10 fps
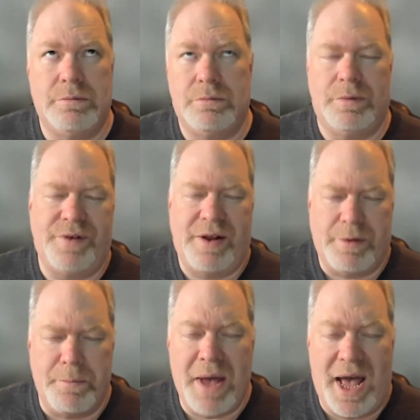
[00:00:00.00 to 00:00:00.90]
we've
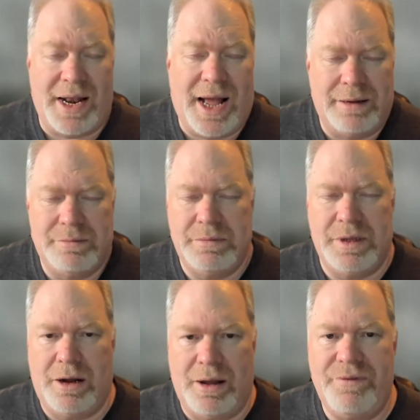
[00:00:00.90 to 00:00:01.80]
never met.
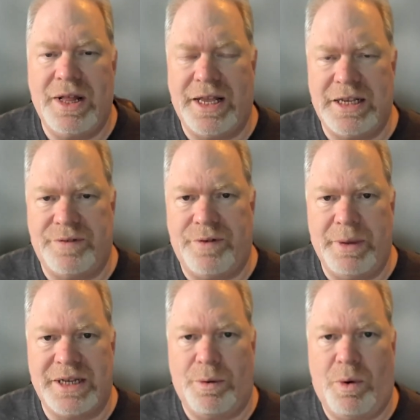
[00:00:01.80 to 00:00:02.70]
I feel like he's a friend
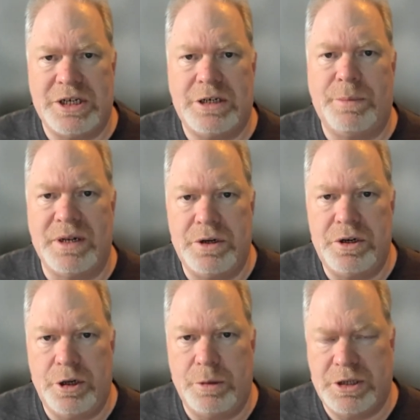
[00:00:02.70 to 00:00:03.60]
because I watched him on
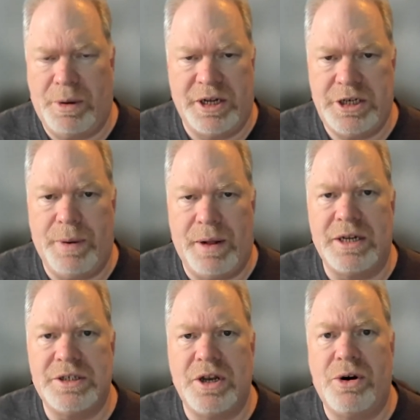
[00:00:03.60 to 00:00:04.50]
YouTube so much. He probably
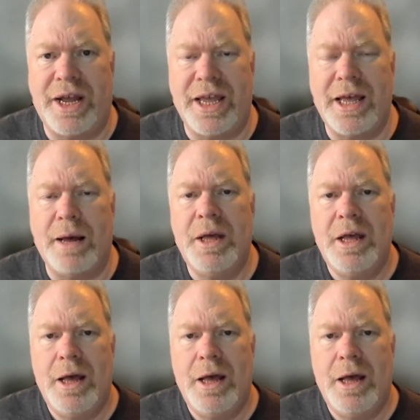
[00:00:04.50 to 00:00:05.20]
doesn't know who I am.